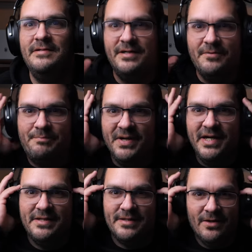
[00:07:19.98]
They're
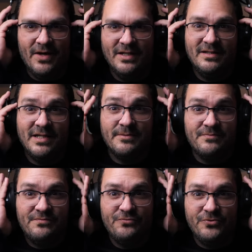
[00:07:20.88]
big though. I look like
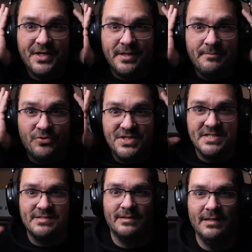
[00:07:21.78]
freaking
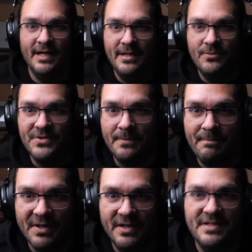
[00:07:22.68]
Princess Leia with her
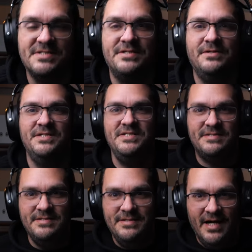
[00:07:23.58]
buns, dude. This
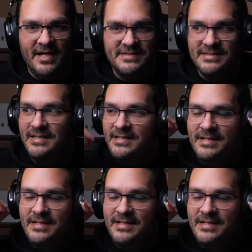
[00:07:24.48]
is nuts.